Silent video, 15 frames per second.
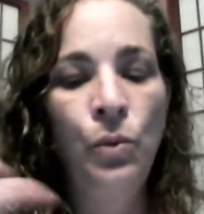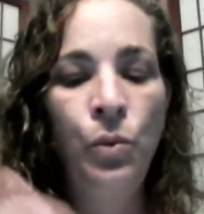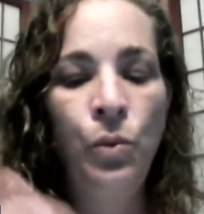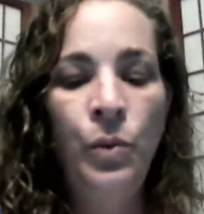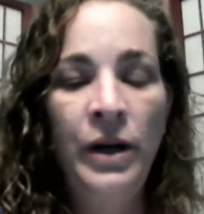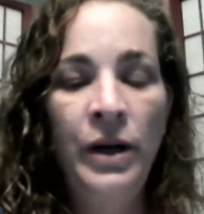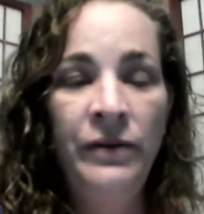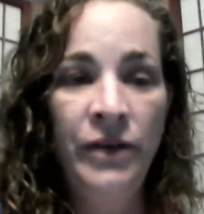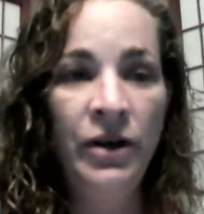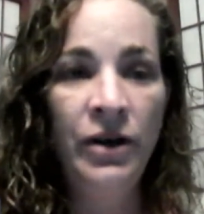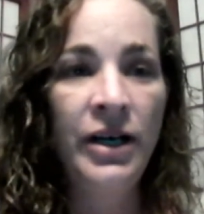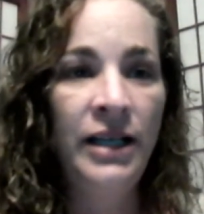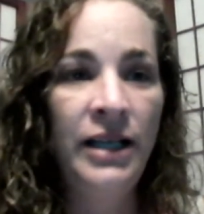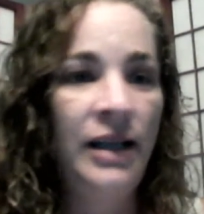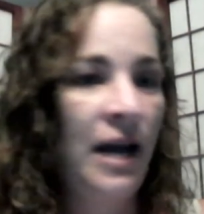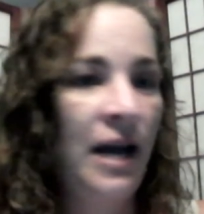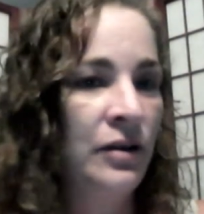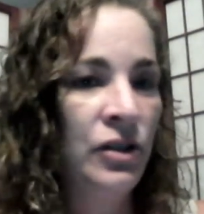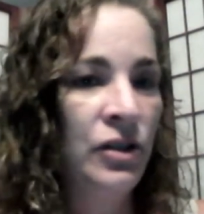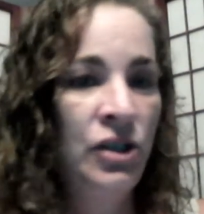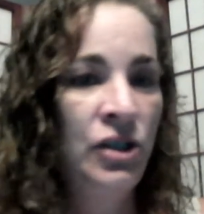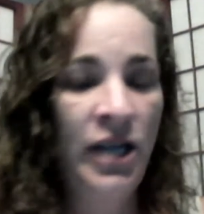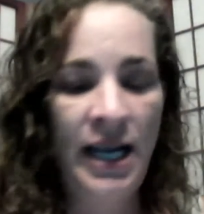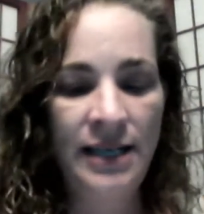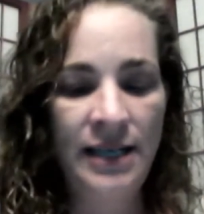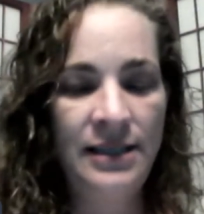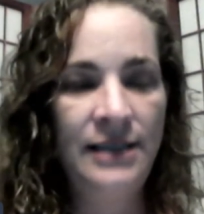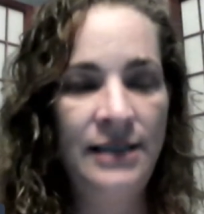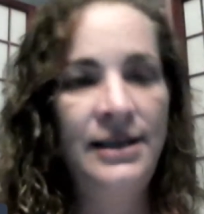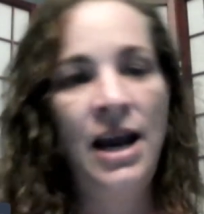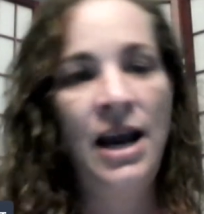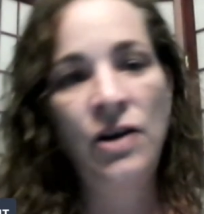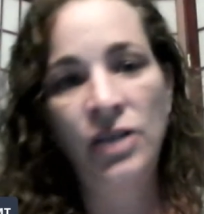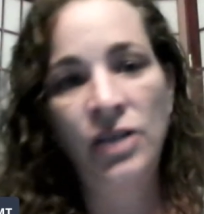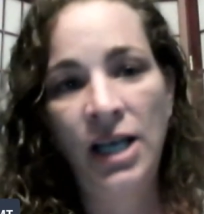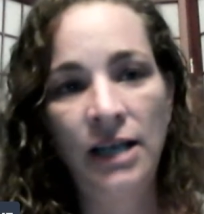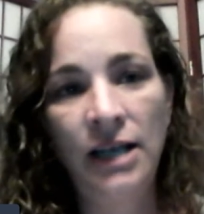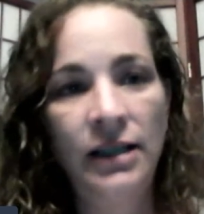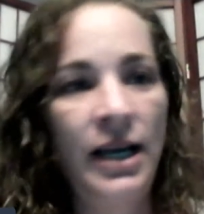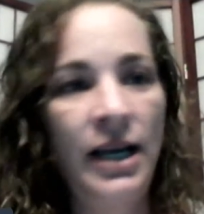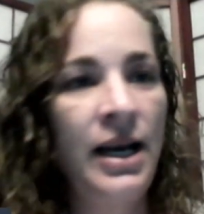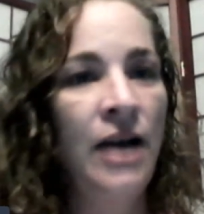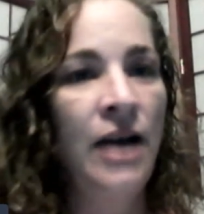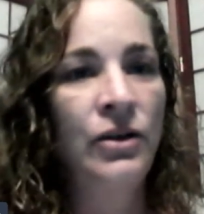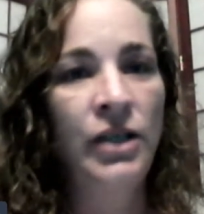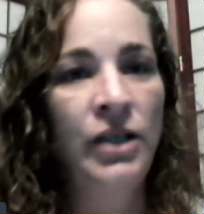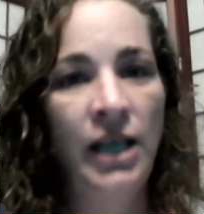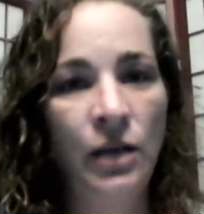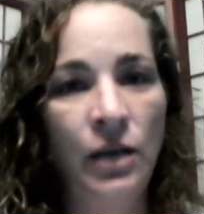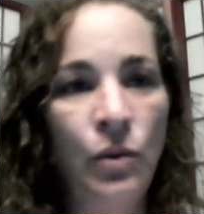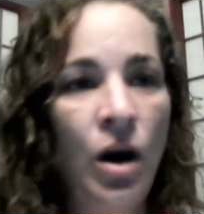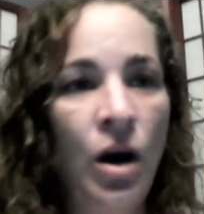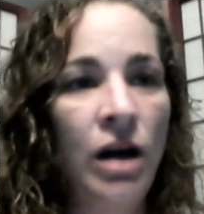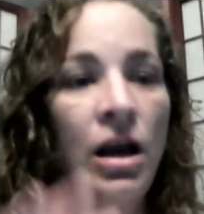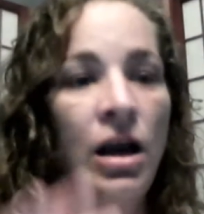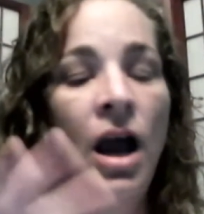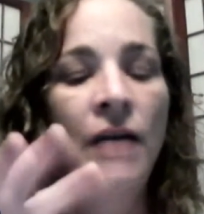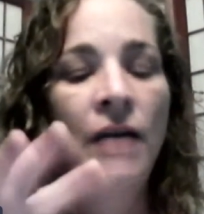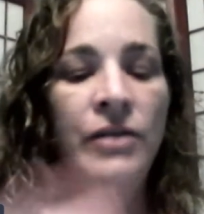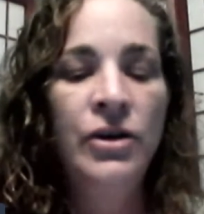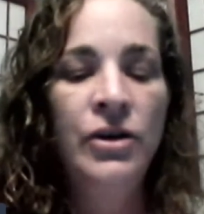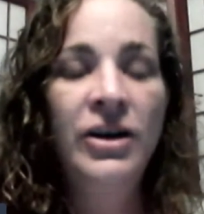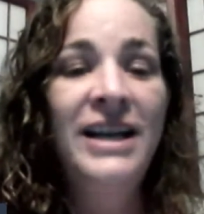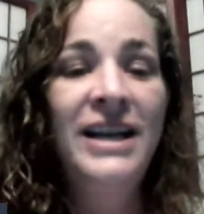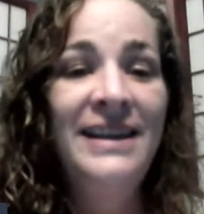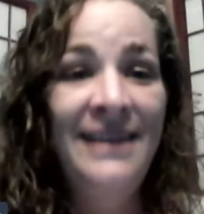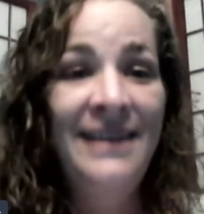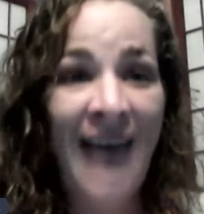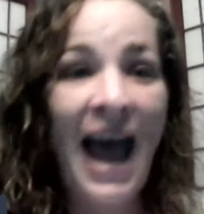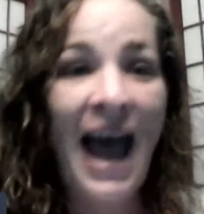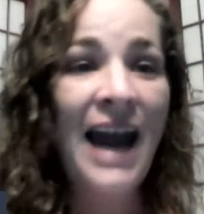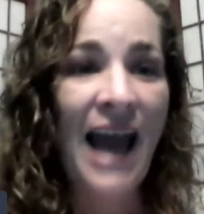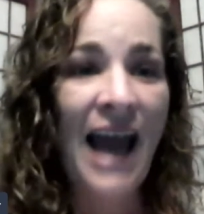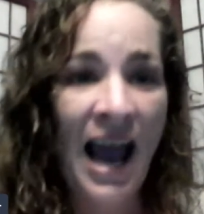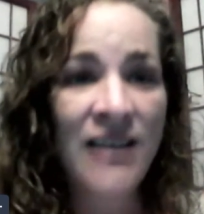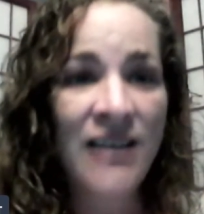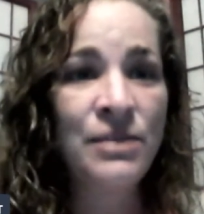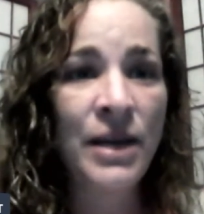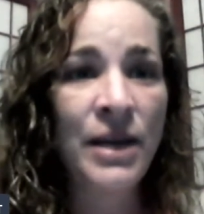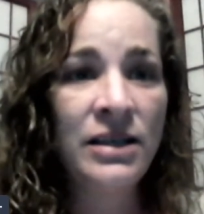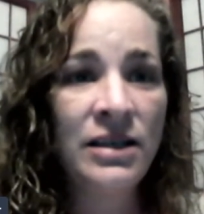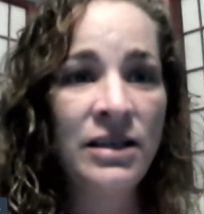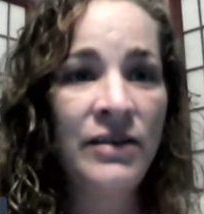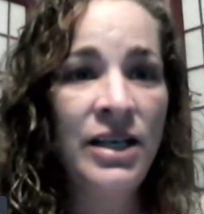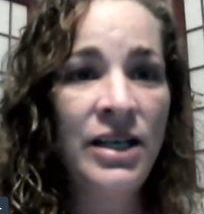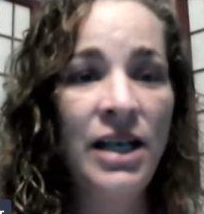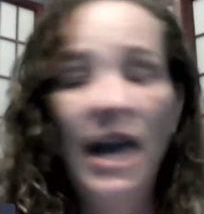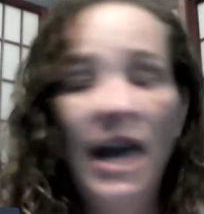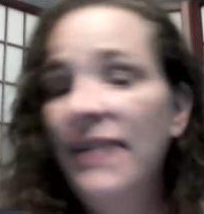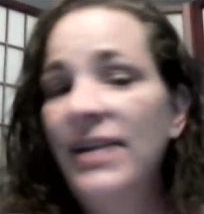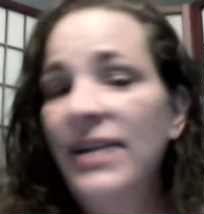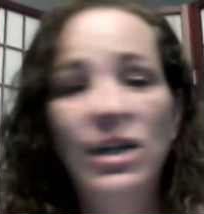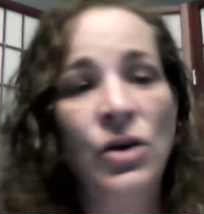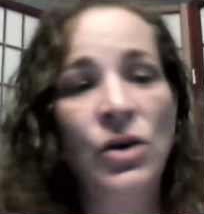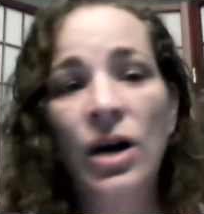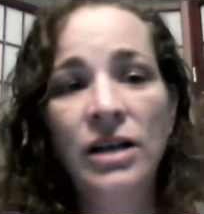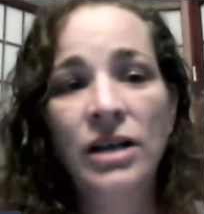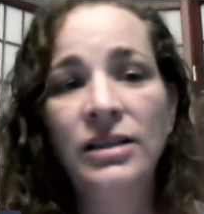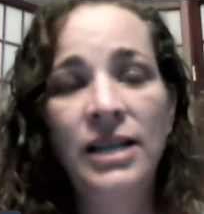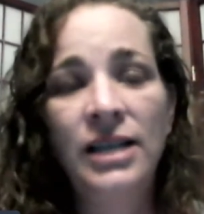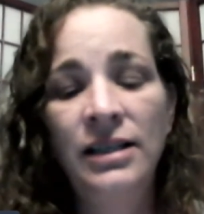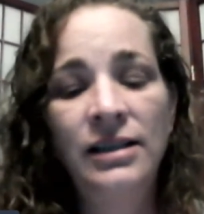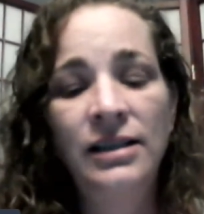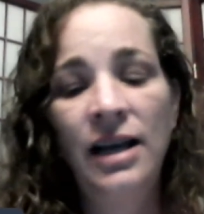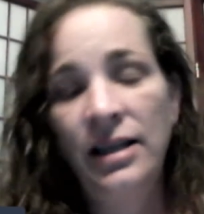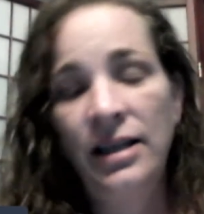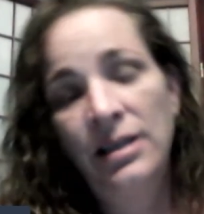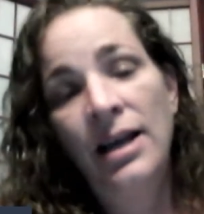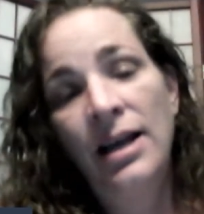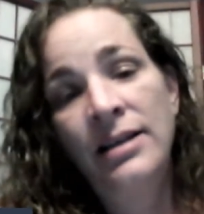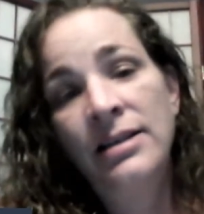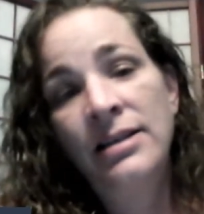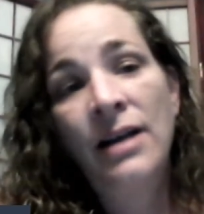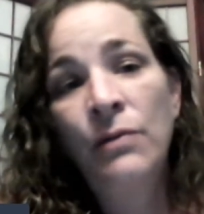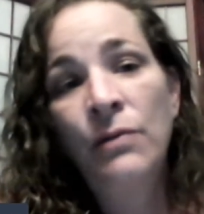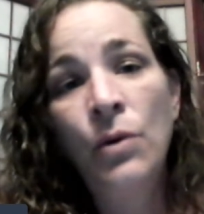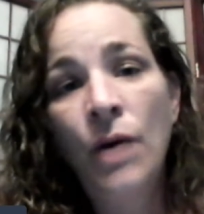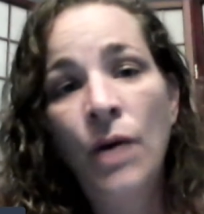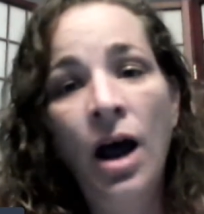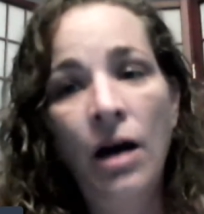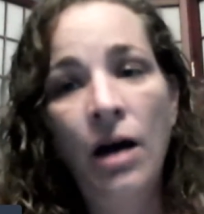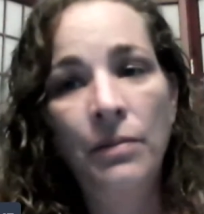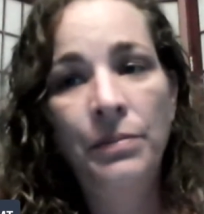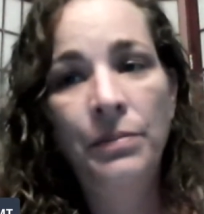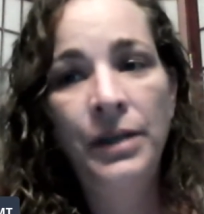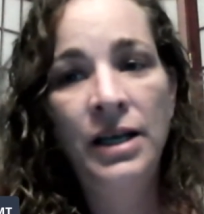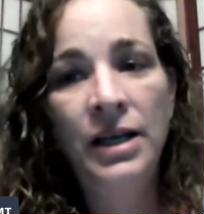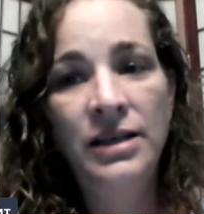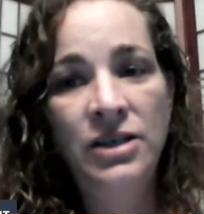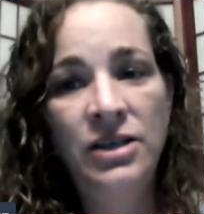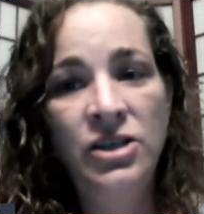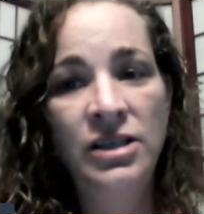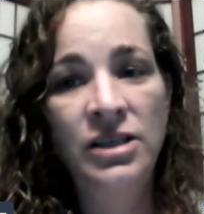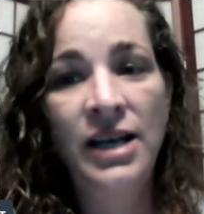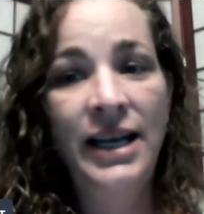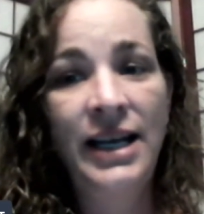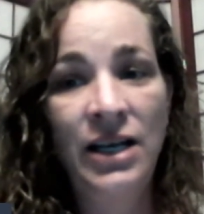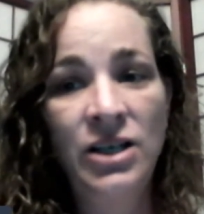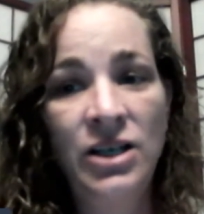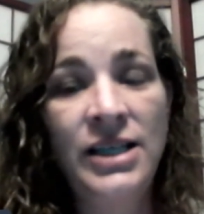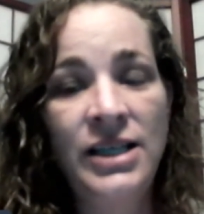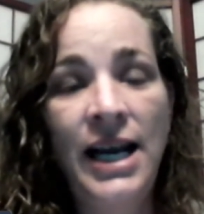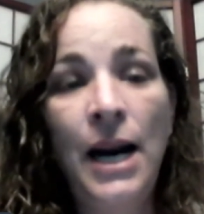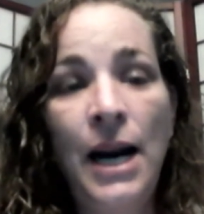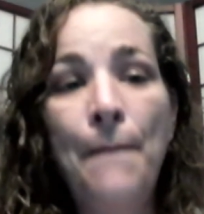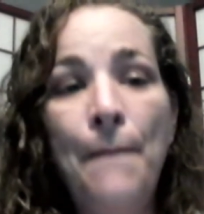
If you're in that, you can't sit down, you can't lay down, you can't walk, you're in that aspect of it, then that stuff won't help because it's just going to irritate it